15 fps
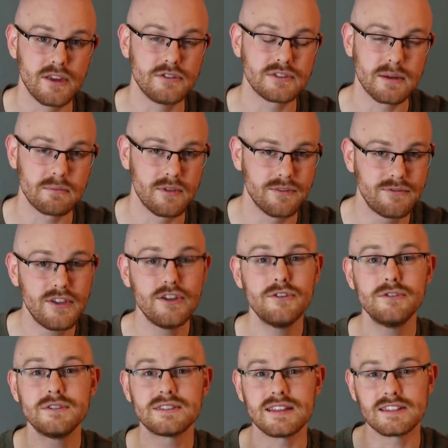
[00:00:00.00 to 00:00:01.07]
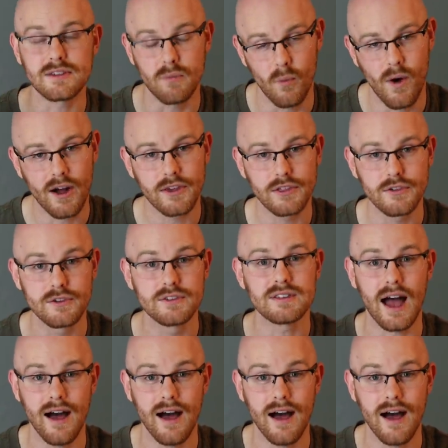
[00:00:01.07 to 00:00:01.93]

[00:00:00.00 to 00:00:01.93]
you some reviews and some walkthroughs